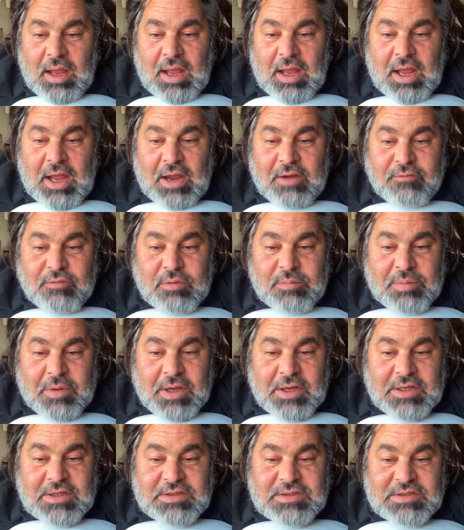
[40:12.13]

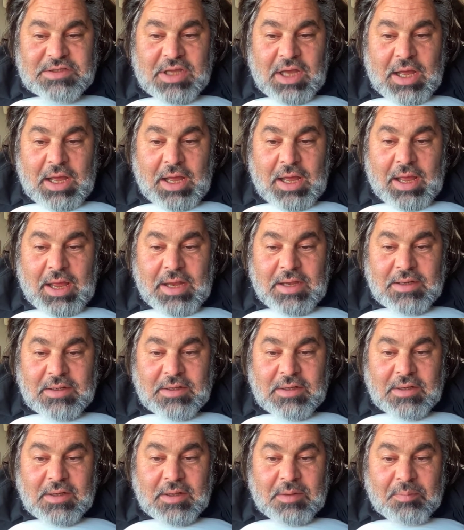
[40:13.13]
everybody's got
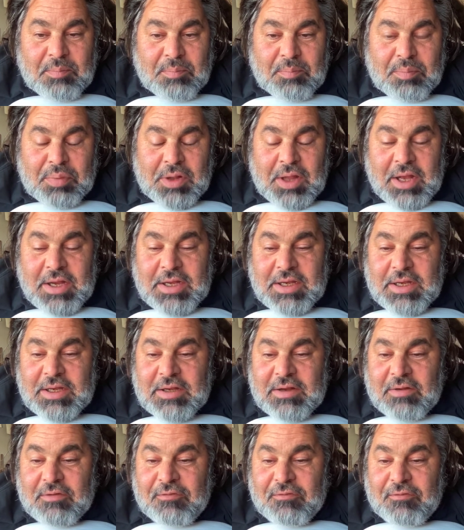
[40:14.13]

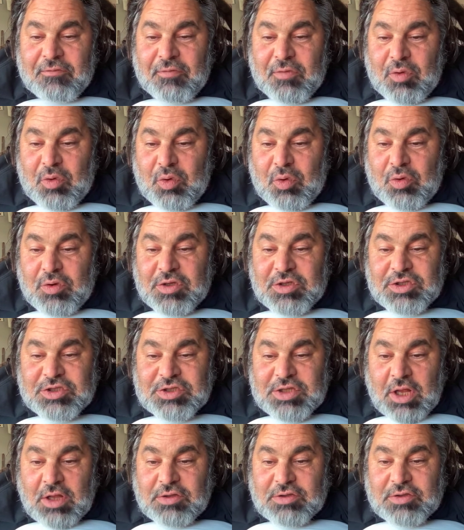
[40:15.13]
plenty of food and
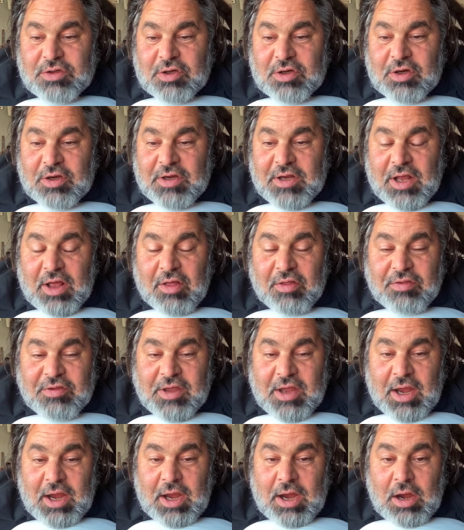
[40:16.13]
shelter and health
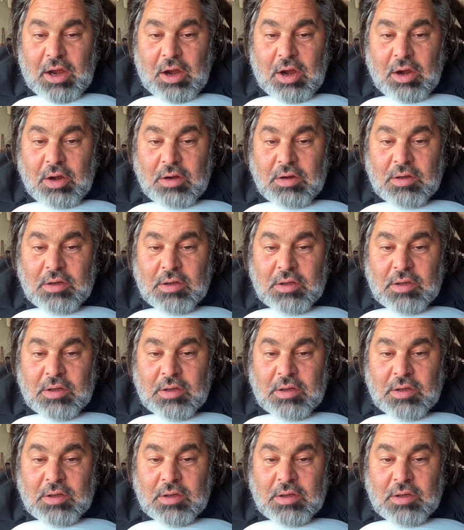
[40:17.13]
care.